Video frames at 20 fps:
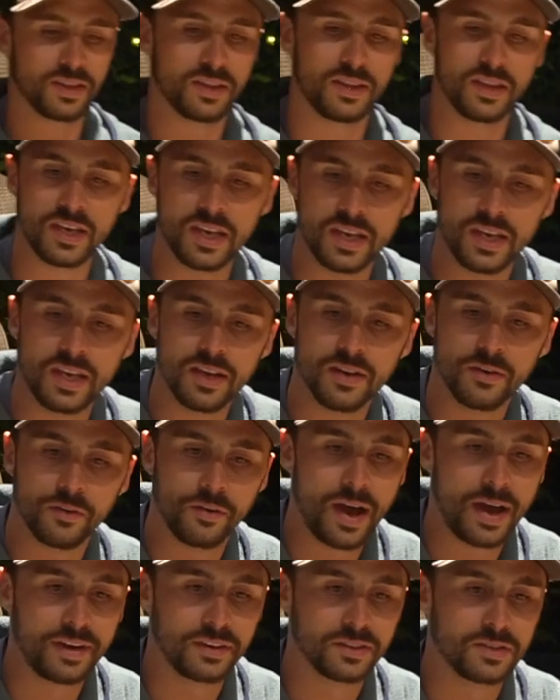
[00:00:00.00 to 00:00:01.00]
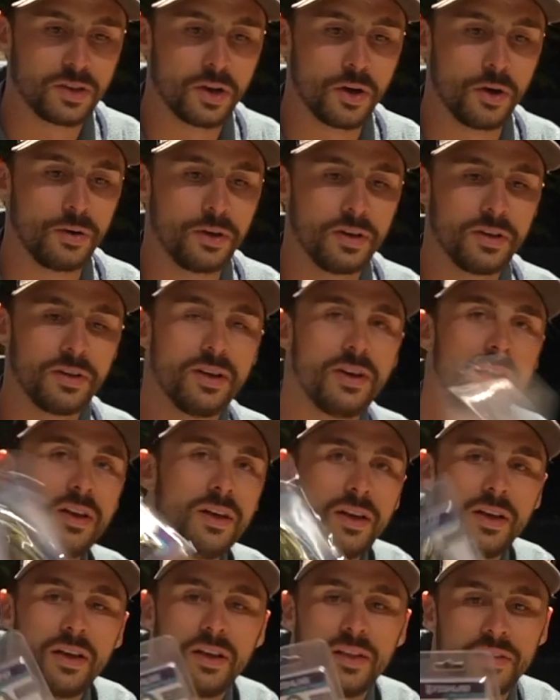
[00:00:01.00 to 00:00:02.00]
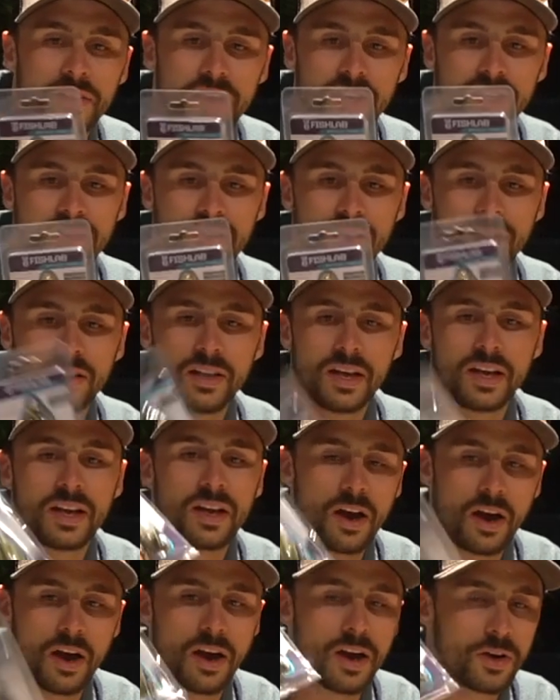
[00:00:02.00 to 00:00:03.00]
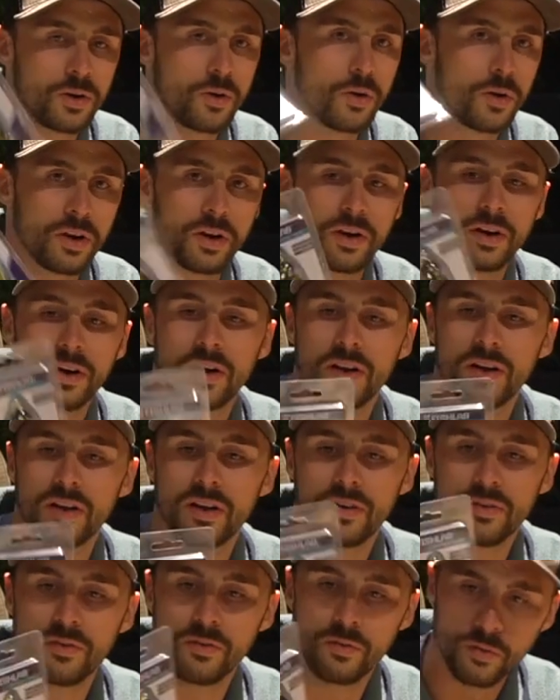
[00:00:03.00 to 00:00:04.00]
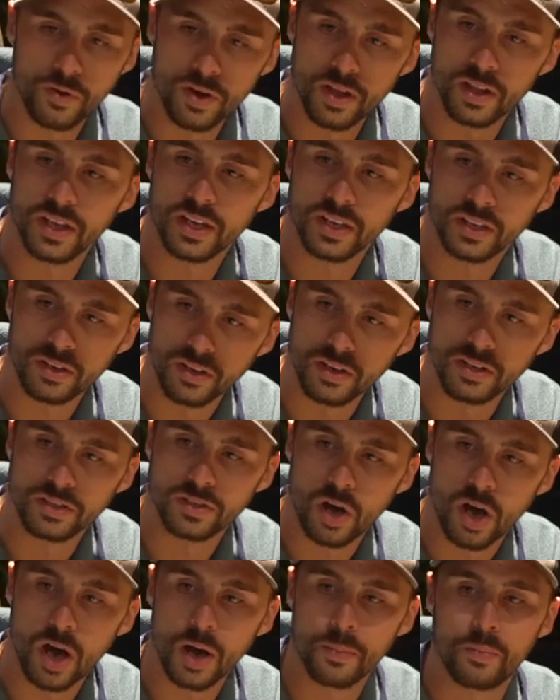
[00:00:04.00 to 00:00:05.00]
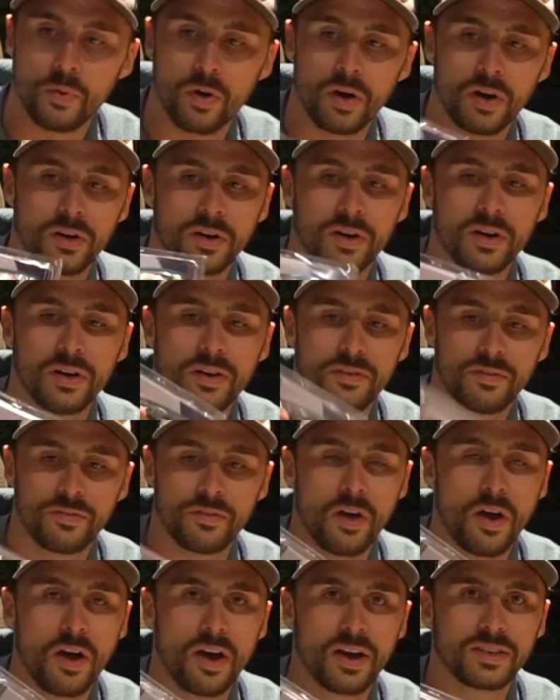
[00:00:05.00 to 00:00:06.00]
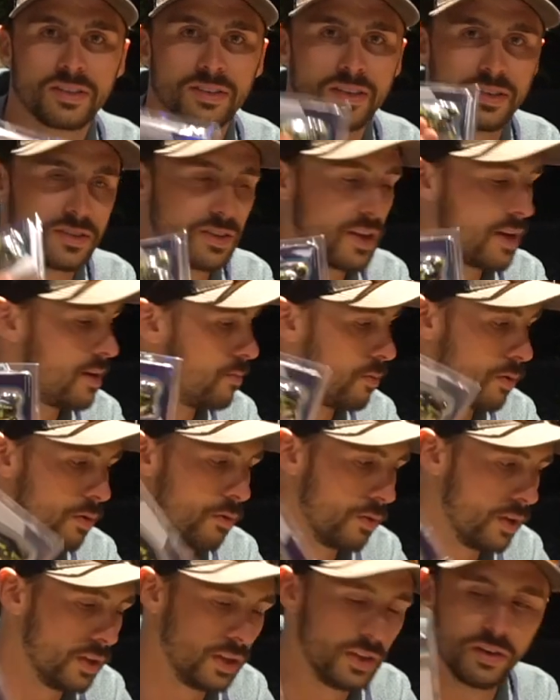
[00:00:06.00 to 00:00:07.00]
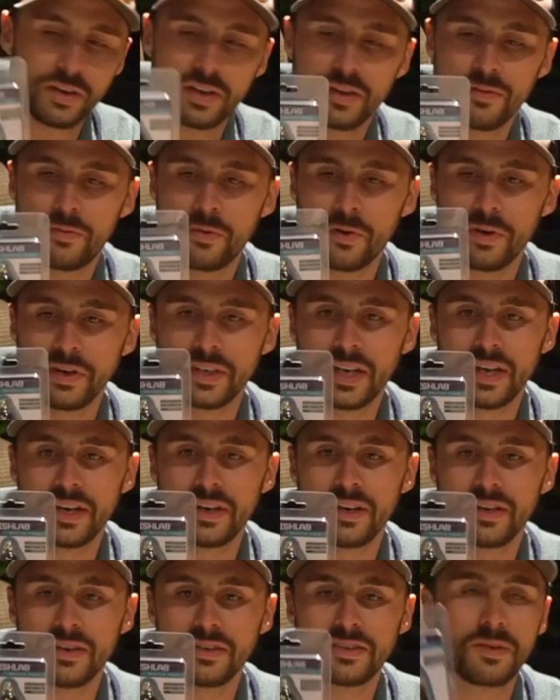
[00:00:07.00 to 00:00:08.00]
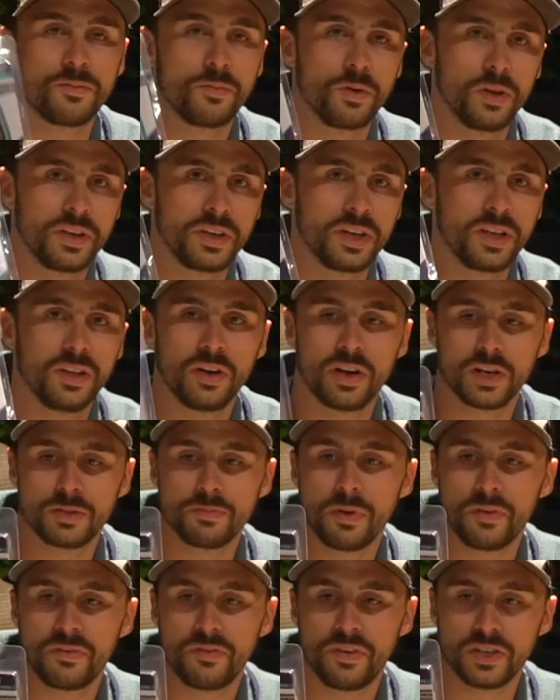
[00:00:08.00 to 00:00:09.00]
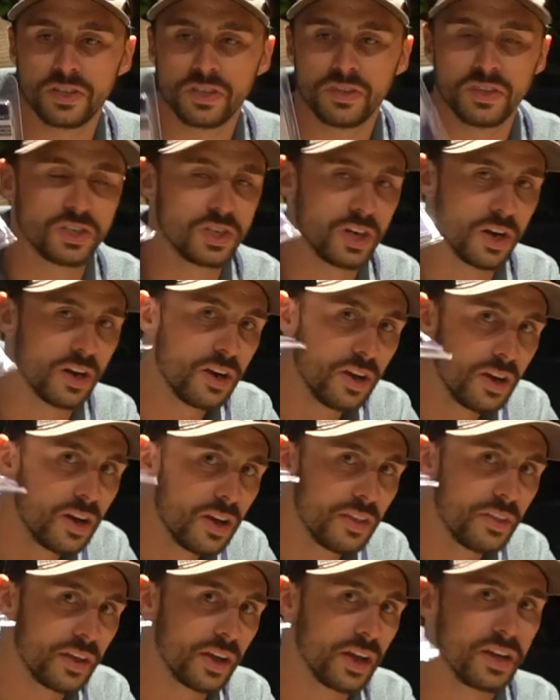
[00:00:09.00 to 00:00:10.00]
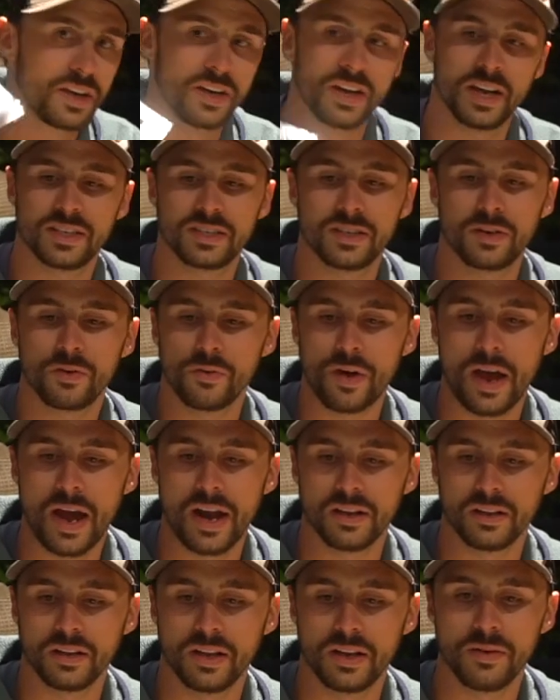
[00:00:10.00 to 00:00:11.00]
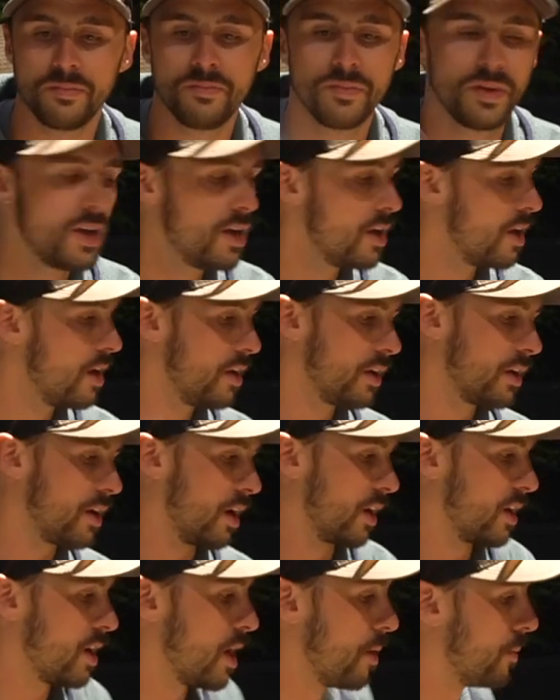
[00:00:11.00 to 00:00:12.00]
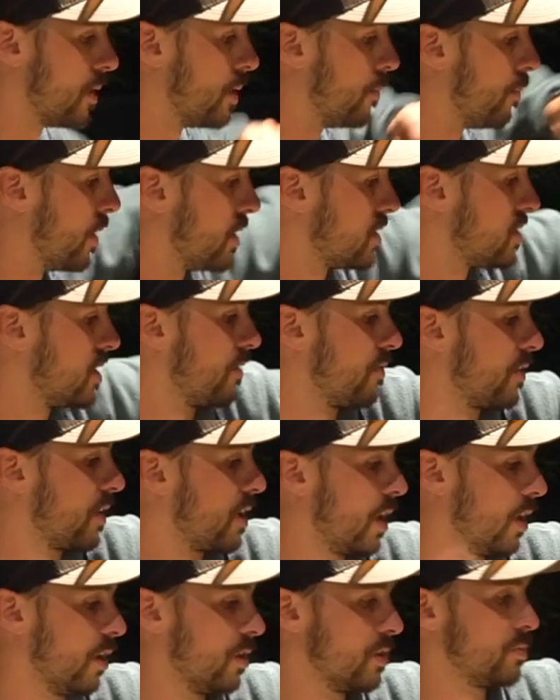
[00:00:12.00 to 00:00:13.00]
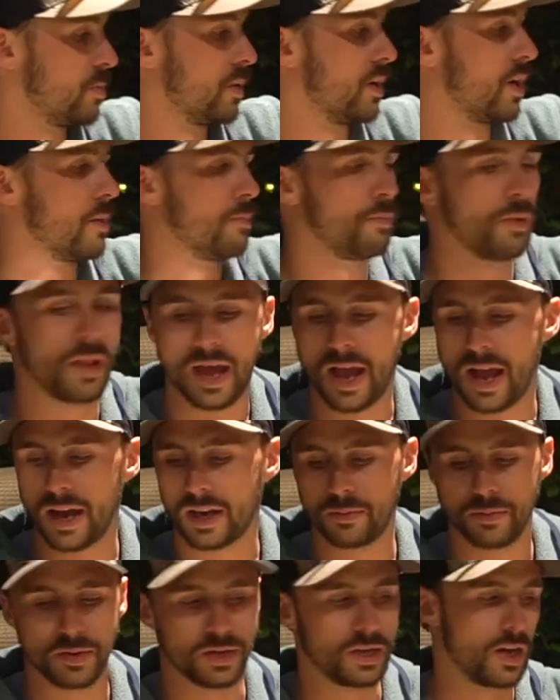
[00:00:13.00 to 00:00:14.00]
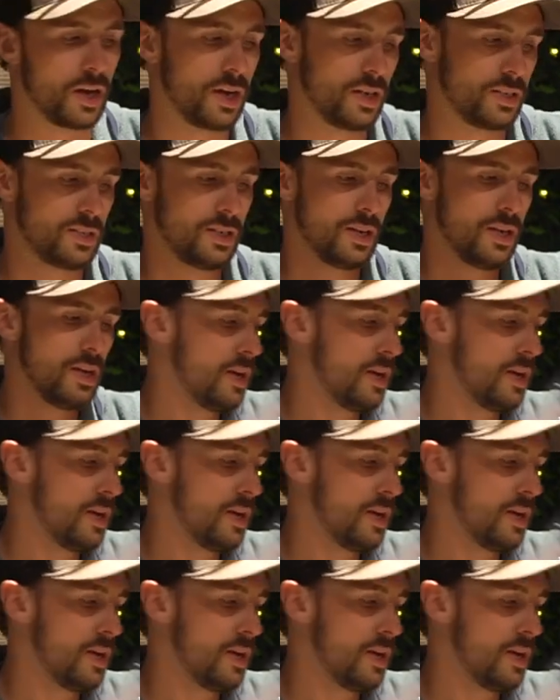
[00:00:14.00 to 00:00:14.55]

the Rattle Toad. These look like hardcore, really good topwater frogs, and we're really looking forward to getting into some really good largemouth fishing this year. They got a nice little rattle in them. Got to come in a bunch of different colors. We got a black, we got